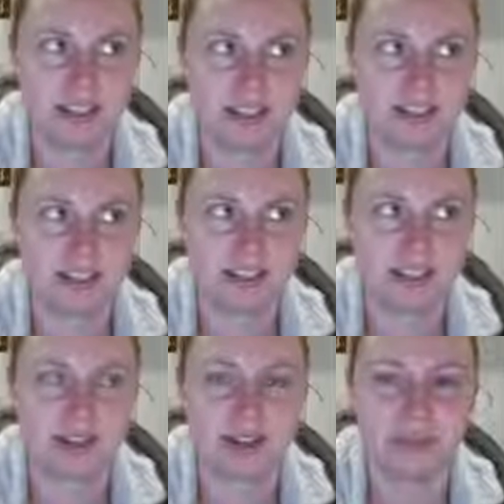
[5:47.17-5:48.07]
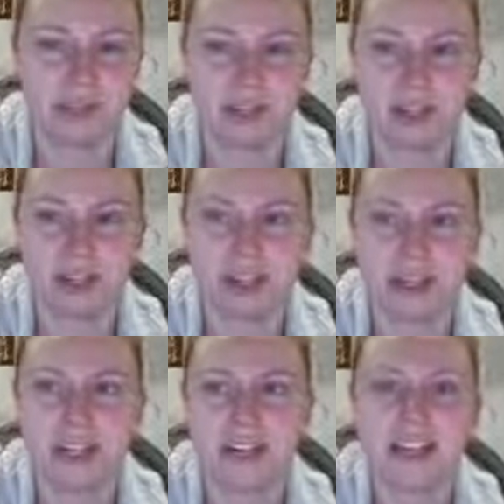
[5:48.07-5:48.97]
I sure gave it a good go.
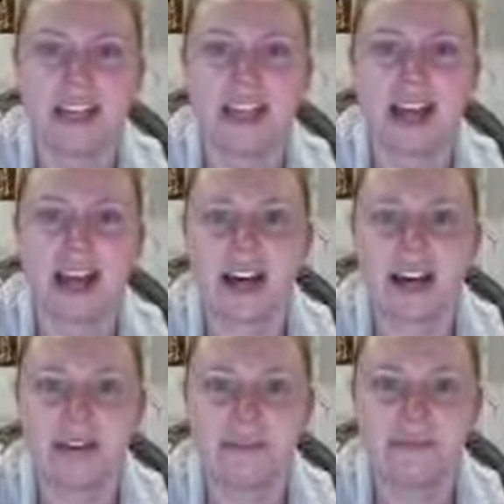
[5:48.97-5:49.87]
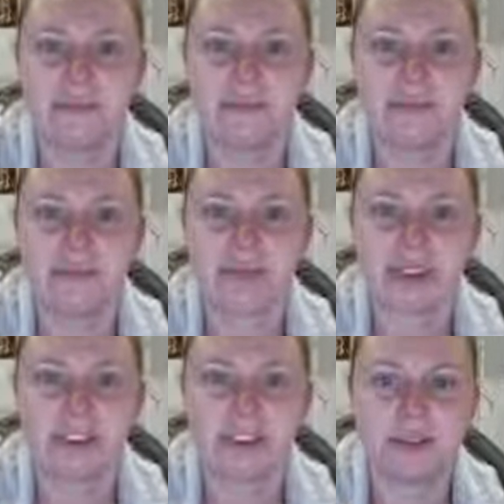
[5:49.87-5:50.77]

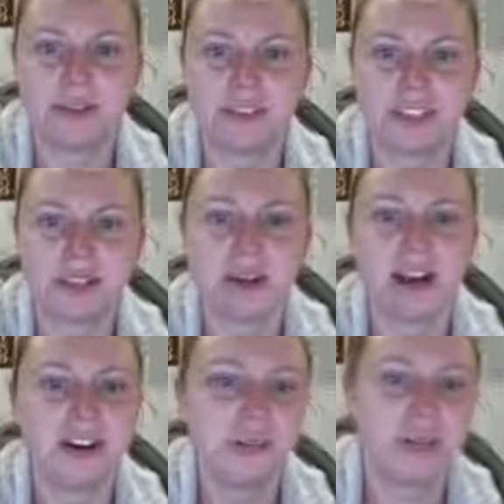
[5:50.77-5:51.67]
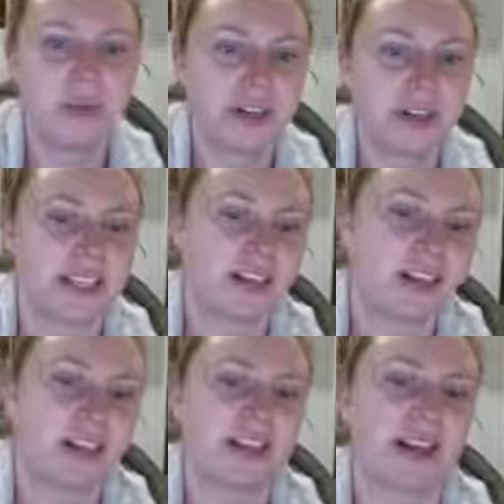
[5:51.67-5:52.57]
And then we've got some Harry Potters here,
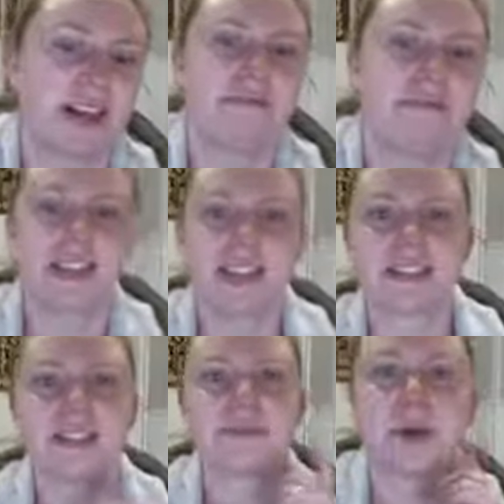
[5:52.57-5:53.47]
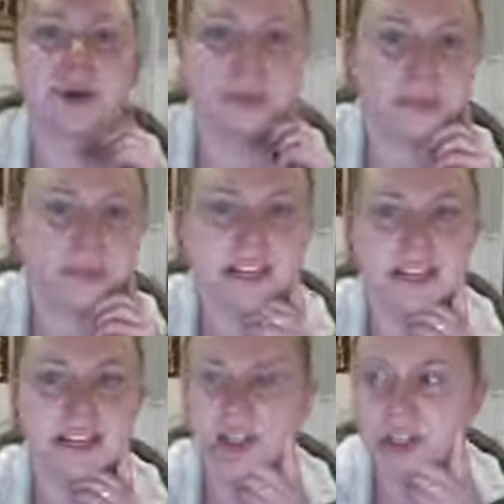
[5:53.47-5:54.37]
and I feel like this is probably a
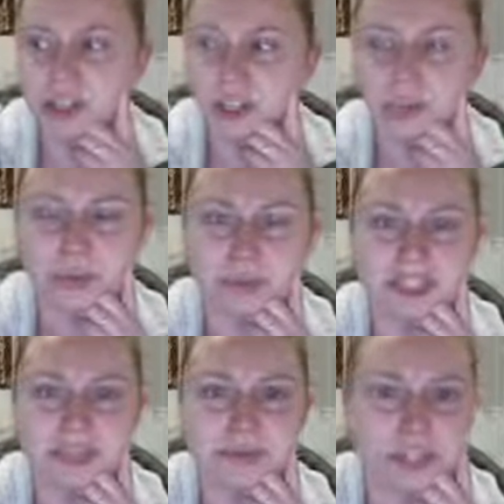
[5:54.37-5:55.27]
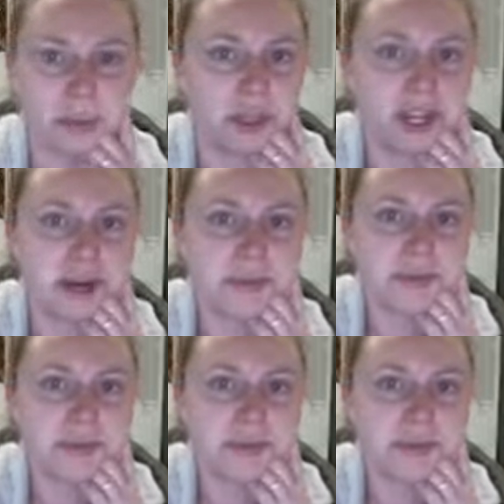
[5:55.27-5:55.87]
section with some double ups.